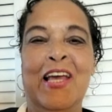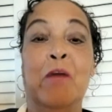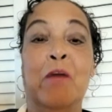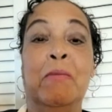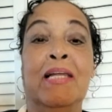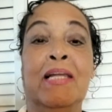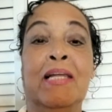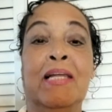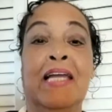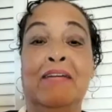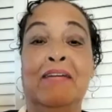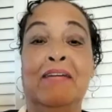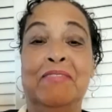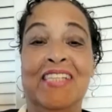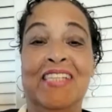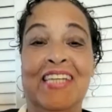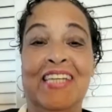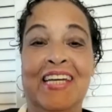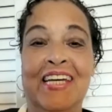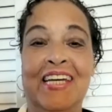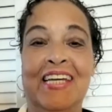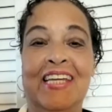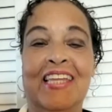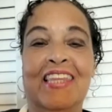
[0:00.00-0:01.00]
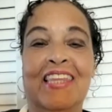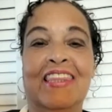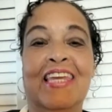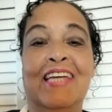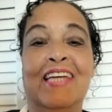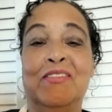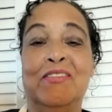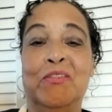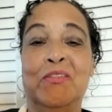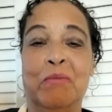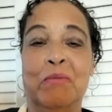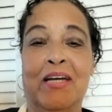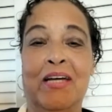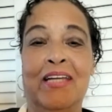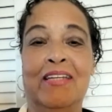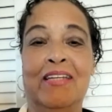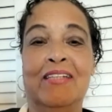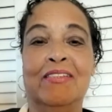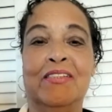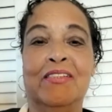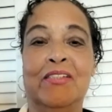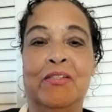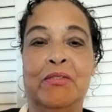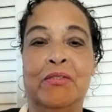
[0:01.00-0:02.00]
I'm alive today thanks to my
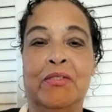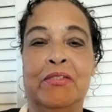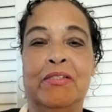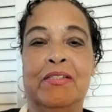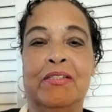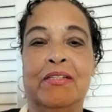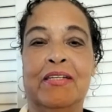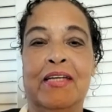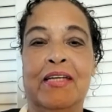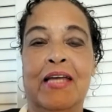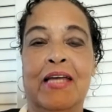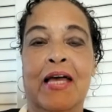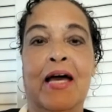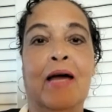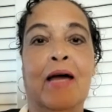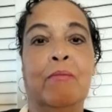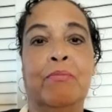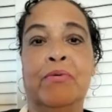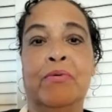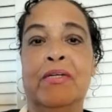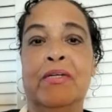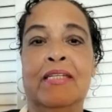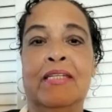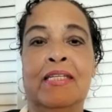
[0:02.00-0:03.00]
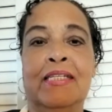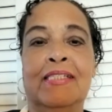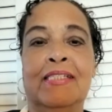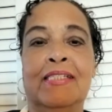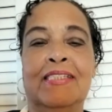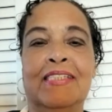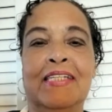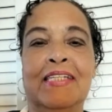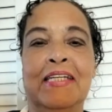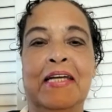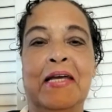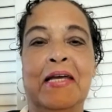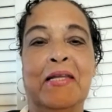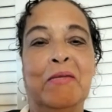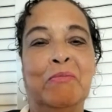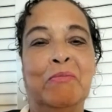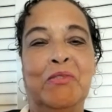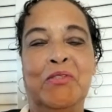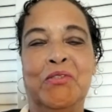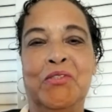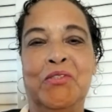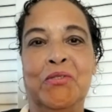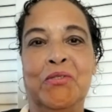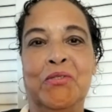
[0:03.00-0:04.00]
lung donor. I'm breathing easy and I'm
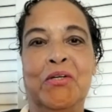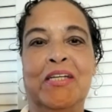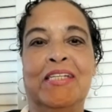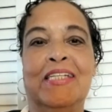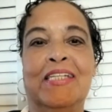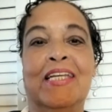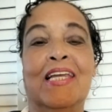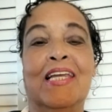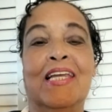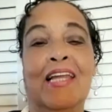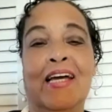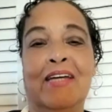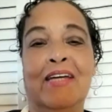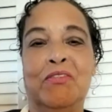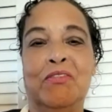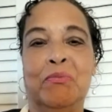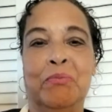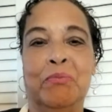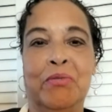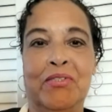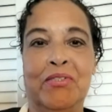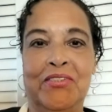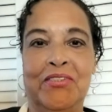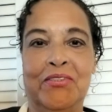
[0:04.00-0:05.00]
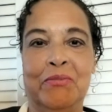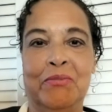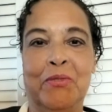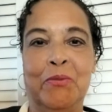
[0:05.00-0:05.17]
enjoying life's precious